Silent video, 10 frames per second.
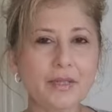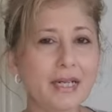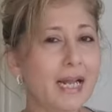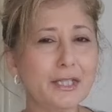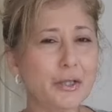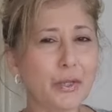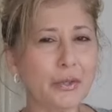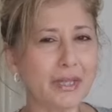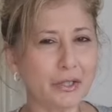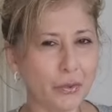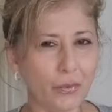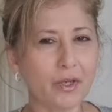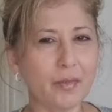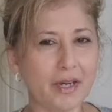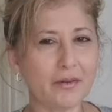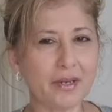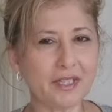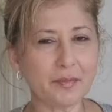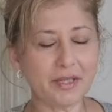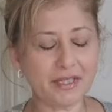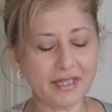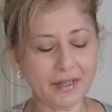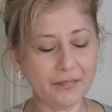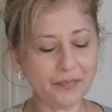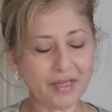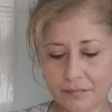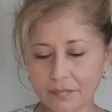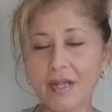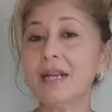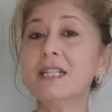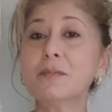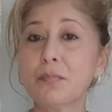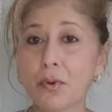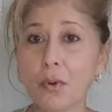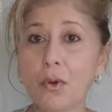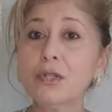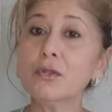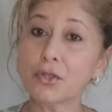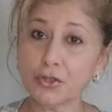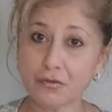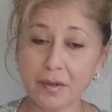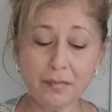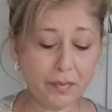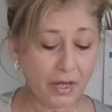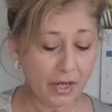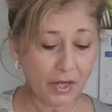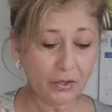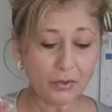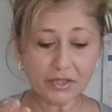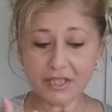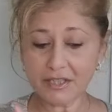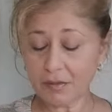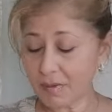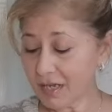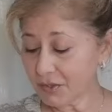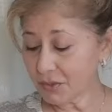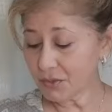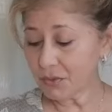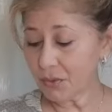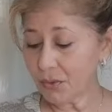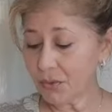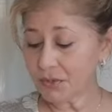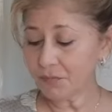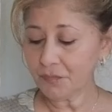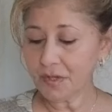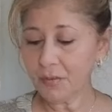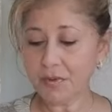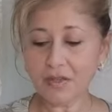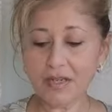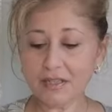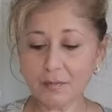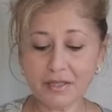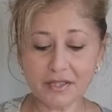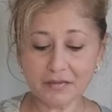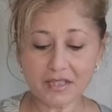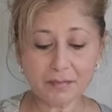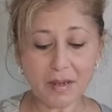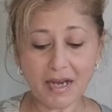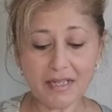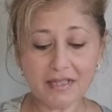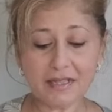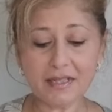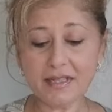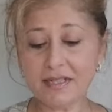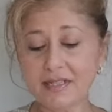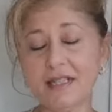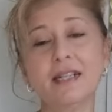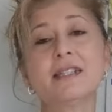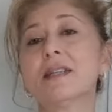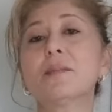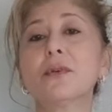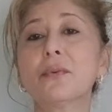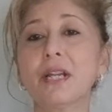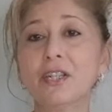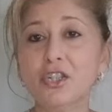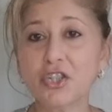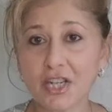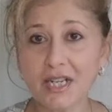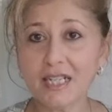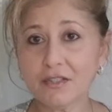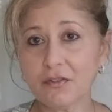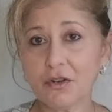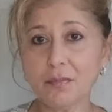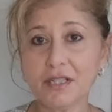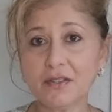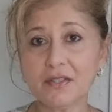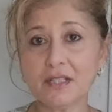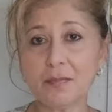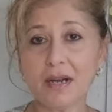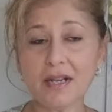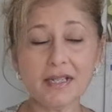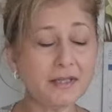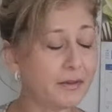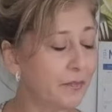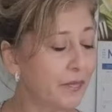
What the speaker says: Let's do a quick talk about our recipe today. It is prawns or shrimp cooked in tomato sauce with a little bit of spices and some green chillies for a bit of spice.